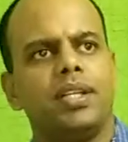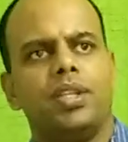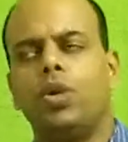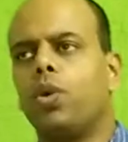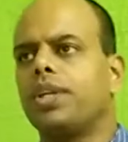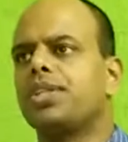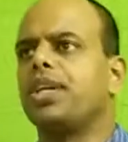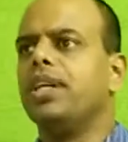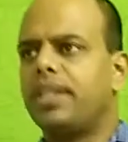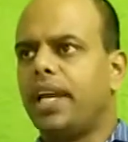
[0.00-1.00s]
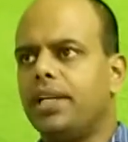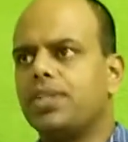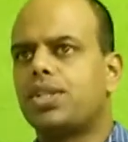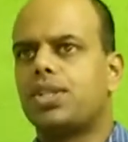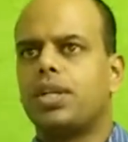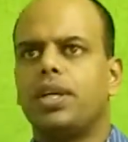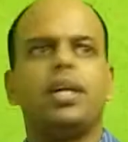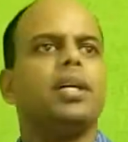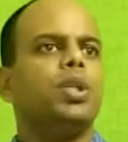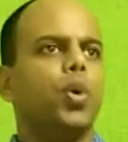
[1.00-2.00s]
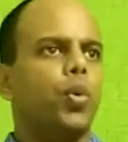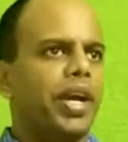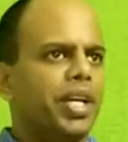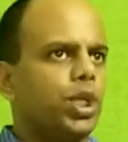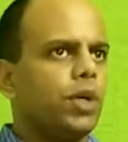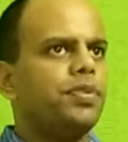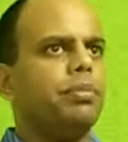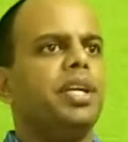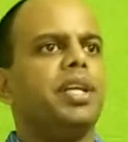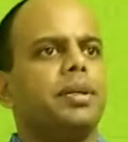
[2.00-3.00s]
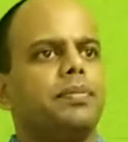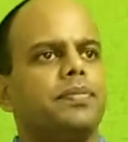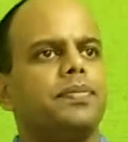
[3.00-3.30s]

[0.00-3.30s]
The notice contains the venue of the meeting,